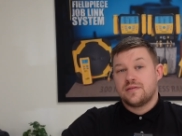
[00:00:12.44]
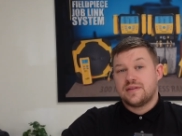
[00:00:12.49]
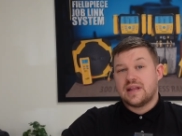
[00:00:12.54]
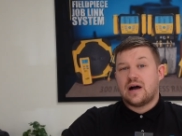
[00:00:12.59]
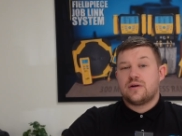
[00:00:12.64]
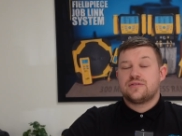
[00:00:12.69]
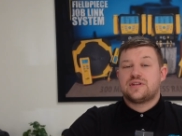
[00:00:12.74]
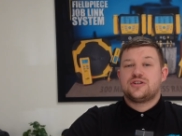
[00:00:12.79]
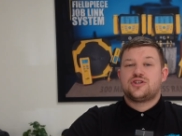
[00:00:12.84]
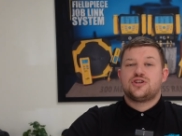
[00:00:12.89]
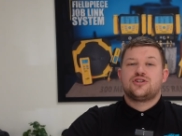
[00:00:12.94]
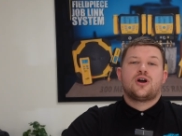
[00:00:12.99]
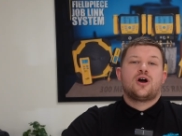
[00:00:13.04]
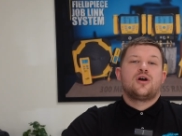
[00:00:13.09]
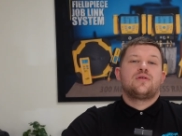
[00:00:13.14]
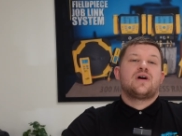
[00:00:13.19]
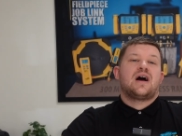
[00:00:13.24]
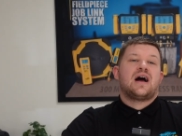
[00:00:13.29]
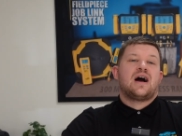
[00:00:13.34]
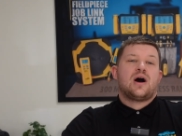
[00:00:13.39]
Now, did you
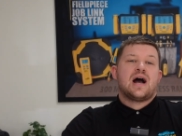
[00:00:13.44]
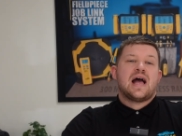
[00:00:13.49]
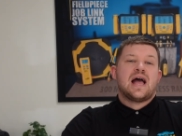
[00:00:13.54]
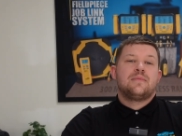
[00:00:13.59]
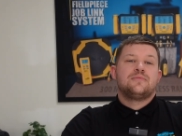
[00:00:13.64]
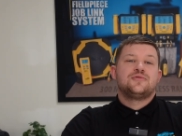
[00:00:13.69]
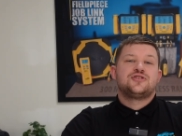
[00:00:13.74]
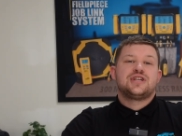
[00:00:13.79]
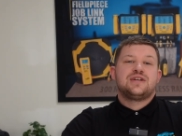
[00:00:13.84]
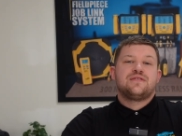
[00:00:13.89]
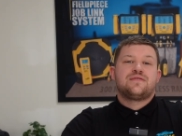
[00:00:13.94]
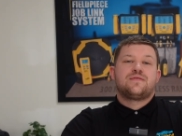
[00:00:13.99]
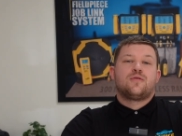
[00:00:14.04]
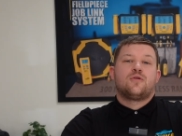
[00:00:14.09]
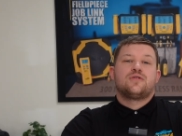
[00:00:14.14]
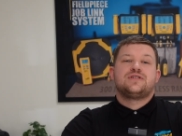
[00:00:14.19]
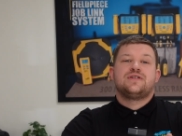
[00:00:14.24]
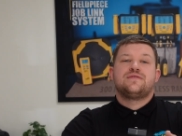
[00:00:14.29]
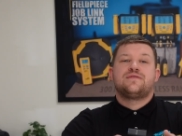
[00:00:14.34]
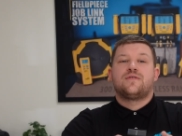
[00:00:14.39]
know that our
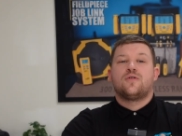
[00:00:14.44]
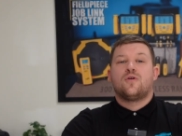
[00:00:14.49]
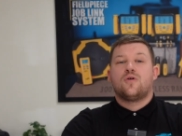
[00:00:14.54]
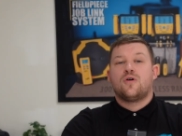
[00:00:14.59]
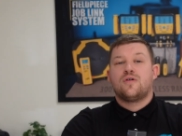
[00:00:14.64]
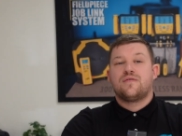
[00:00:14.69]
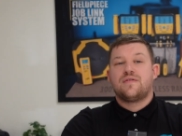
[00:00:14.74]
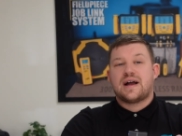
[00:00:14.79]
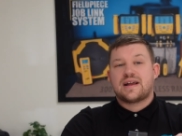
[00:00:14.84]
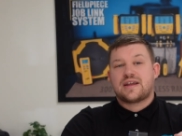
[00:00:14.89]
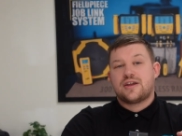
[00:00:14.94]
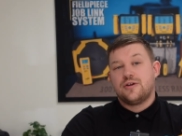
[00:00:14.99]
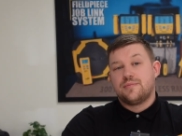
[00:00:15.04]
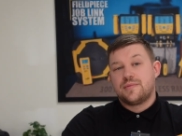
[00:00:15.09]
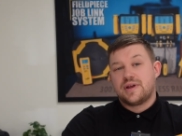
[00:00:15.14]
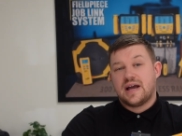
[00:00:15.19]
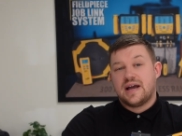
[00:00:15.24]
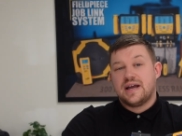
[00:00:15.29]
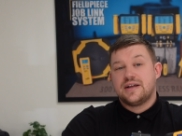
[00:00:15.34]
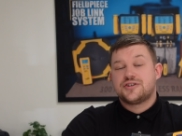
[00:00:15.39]
MG44
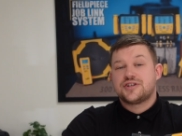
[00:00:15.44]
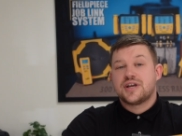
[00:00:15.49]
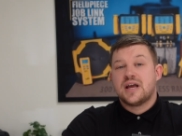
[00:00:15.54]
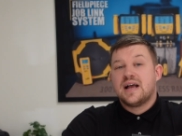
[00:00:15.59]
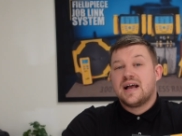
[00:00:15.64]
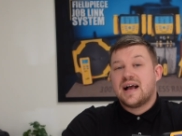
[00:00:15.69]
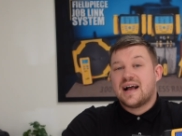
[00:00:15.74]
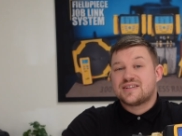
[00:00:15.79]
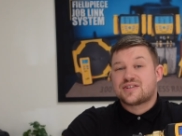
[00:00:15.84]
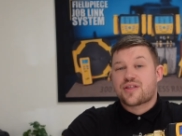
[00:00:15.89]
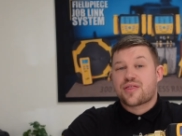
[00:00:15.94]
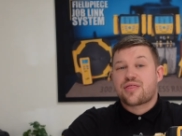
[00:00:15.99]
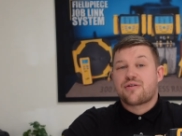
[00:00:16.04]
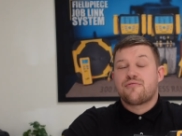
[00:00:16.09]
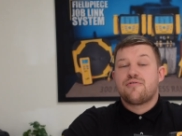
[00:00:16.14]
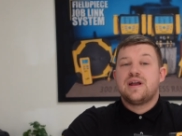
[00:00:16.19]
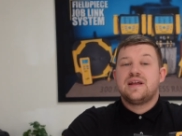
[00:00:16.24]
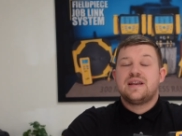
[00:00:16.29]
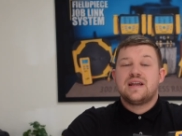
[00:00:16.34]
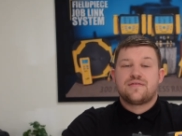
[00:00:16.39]
vacuum gauge has
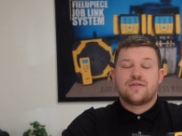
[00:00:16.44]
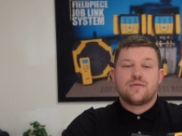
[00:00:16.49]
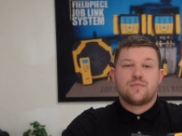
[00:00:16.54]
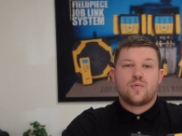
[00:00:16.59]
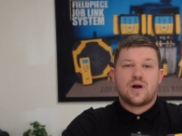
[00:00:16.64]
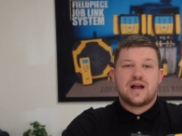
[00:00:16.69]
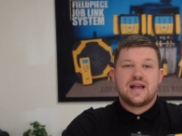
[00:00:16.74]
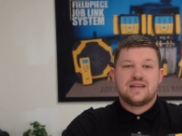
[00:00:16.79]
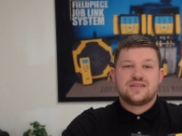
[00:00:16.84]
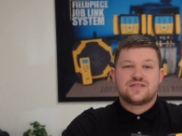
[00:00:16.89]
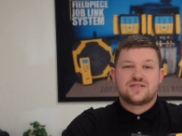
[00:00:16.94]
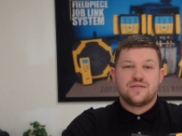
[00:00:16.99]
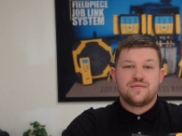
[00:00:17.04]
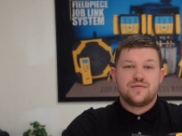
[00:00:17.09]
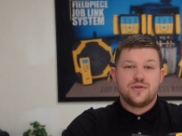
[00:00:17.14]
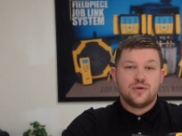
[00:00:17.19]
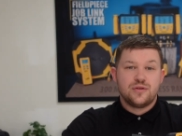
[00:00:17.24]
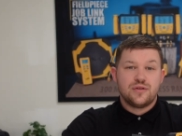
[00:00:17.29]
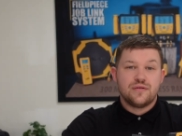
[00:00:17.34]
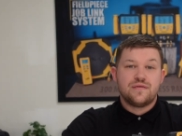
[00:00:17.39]
three different ways to
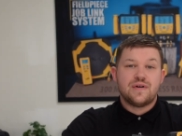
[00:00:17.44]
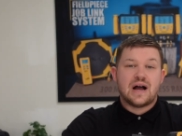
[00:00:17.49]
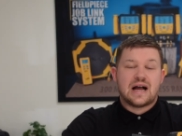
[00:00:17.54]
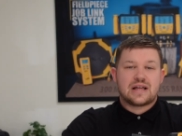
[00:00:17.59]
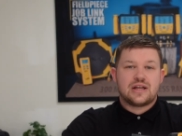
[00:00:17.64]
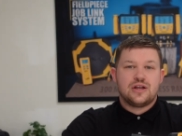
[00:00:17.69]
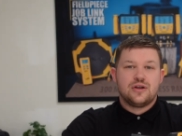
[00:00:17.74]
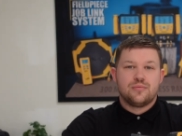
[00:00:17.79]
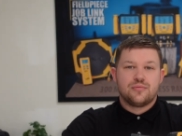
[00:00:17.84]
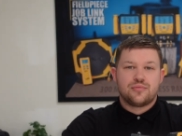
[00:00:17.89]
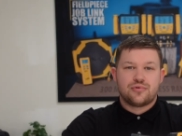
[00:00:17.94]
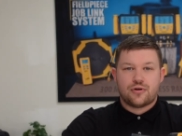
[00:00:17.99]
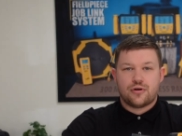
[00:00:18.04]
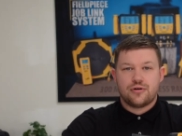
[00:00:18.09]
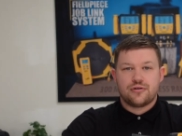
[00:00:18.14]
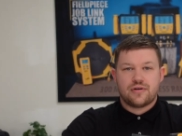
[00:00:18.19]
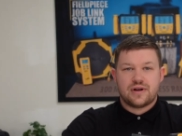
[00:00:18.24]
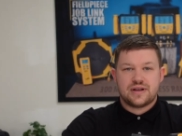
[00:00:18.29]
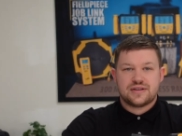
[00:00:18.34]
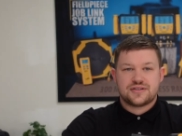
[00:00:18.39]
view the vacuum
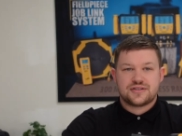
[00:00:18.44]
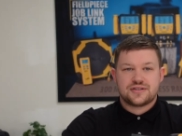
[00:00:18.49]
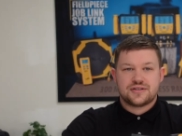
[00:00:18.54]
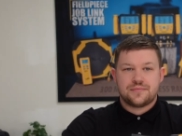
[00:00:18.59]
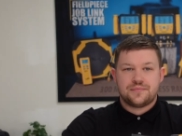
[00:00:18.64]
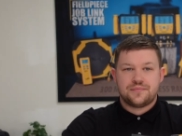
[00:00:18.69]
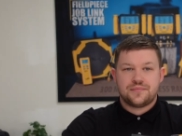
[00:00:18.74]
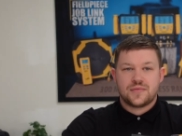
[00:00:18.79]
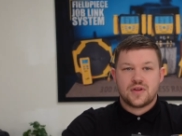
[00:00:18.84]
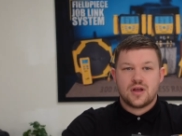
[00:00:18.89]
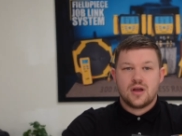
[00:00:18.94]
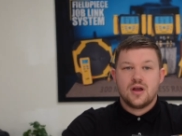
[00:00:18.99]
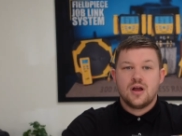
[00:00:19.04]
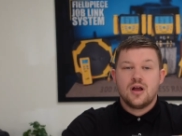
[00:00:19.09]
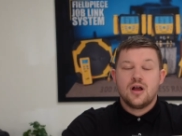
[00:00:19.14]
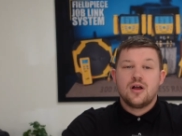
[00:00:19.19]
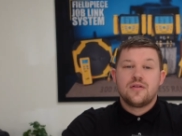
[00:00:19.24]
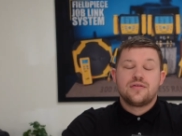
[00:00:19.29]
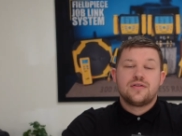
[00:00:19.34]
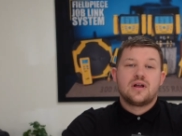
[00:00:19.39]
progress?
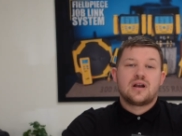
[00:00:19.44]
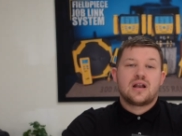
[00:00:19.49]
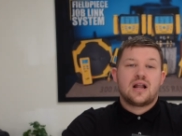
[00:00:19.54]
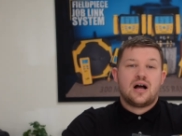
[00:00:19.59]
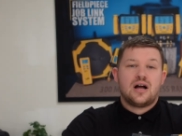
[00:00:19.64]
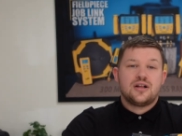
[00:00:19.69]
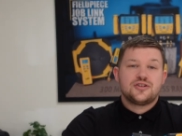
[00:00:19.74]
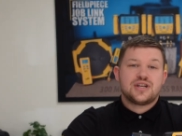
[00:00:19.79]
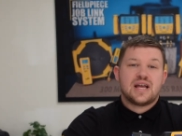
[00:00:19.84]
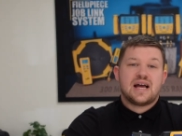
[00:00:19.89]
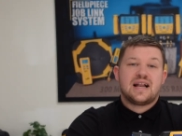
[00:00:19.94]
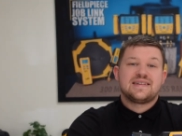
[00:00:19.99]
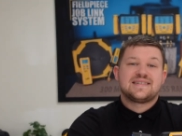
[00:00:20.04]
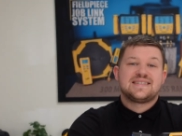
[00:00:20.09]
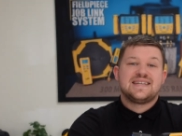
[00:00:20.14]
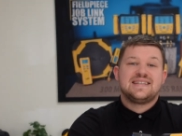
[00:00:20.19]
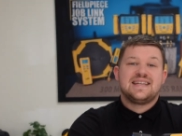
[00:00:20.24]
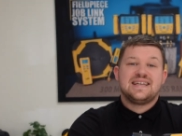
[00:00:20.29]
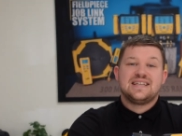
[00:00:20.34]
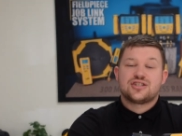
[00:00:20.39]
The large
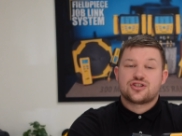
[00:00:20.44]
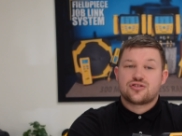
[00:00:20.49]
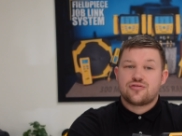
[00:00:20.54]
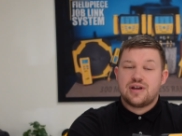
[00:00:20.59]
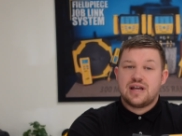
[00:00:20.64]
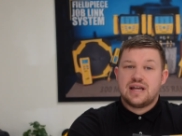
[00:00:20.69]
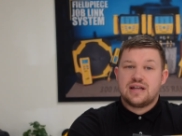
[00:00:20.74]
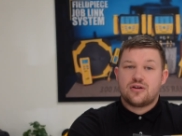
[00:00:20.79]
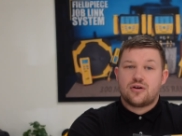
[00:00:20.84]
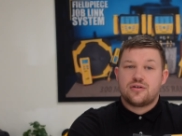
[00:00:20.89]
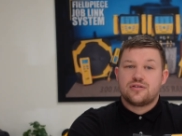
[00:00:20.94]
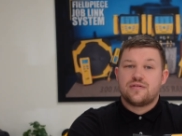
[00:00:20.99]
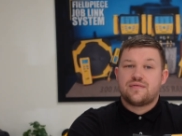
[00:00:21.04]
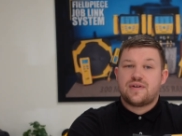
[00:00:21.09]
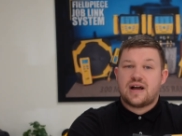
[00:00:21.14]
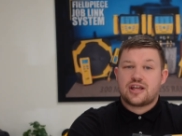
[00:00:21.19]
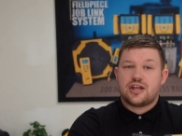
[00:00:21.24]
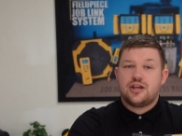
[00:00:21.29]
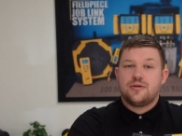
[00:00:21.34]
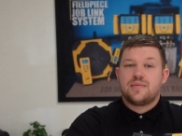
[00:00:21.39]
LCD screen on the
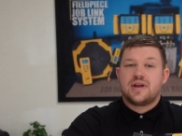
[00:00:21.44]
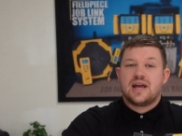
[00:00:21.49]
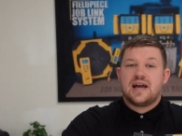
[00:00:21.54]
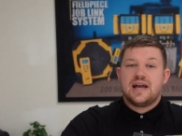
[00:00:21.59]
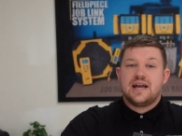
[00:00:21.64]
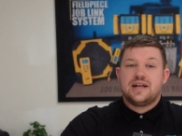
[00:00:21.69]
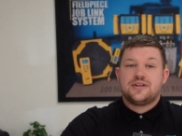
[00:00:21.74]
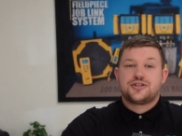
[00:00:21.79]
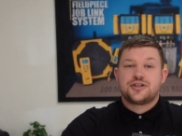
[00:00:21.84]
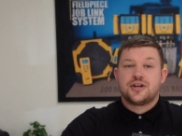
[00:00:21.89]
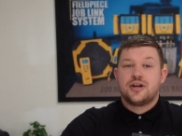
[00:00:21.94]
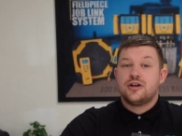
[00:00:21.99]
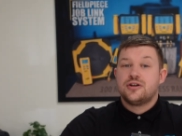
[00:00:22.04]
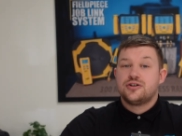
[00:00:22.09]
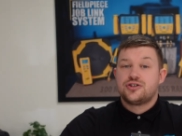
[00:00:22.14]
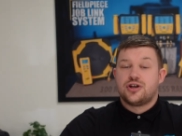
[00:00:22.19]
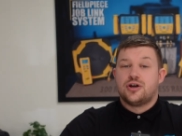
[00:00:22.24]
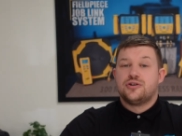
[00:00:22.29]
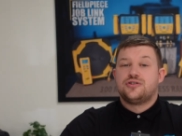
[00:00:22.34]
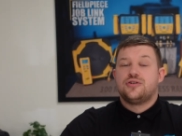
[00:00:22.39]
vacuum gauge
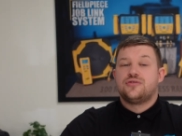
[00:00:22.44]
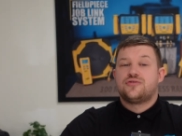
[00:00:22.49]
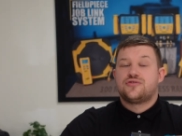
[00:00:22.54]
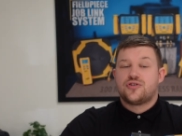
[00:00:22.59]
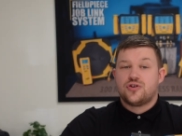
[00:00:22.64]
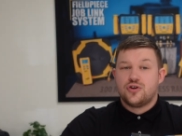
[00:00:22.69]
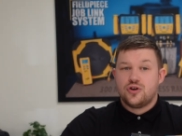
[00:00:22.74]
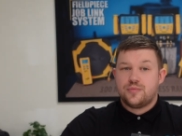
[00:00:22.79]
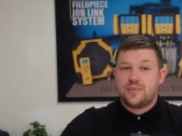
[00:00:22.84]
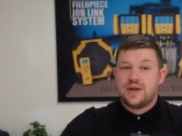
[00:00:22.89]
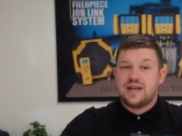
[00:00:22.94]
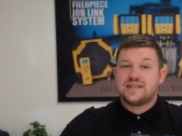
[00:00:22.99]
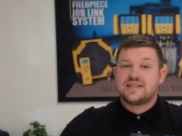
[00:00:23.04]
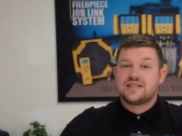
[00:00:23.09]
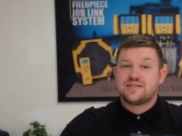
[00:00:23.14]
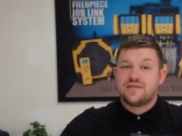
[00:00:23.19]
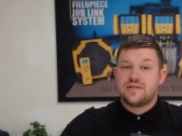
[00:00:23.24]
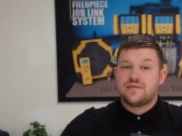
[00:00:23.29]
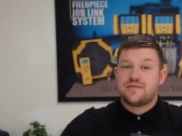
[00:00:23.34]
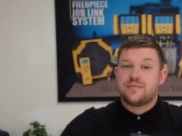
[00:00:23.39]
shows you two
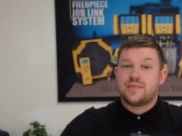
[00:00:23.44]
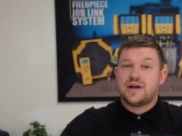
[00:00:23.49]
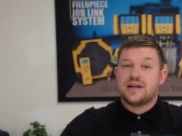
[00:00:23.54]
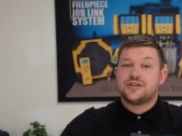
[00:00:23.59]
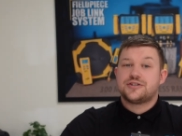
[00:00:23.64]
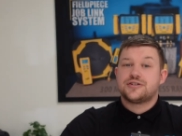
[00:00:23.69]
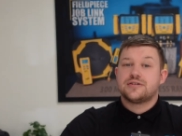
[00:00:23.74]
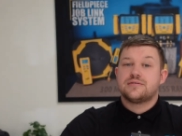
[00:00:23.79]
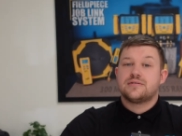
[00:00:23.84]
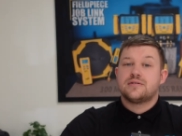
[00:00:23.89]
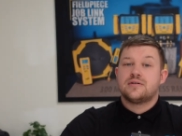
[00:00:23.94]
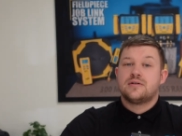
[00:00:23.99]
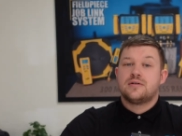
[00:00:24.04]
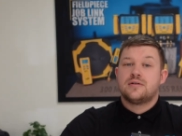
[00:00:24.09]
pieces of information.